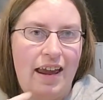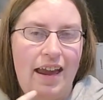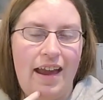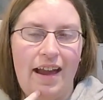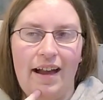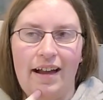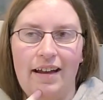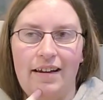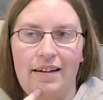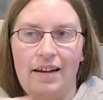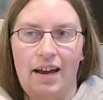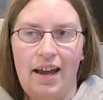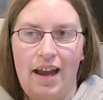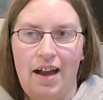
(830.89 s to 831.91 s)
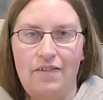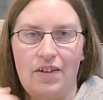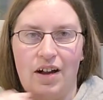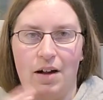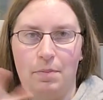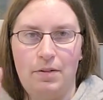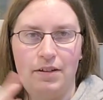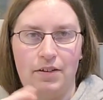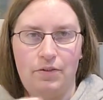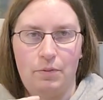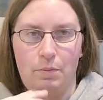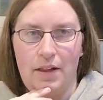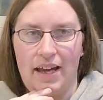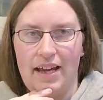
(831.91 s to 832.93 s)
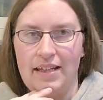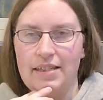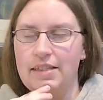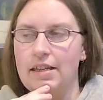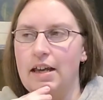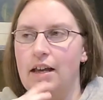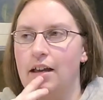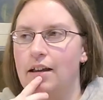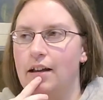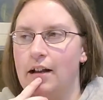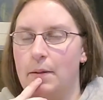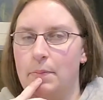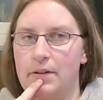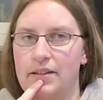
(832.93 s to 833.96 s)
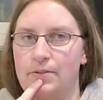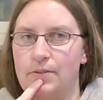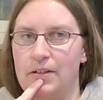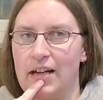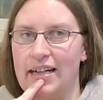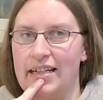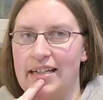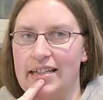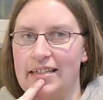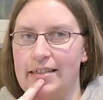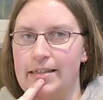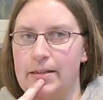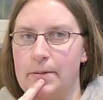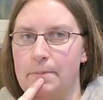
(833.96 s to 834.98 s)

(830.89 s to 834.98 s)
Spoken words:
and I have a couple of different plans, a couple of different ideas.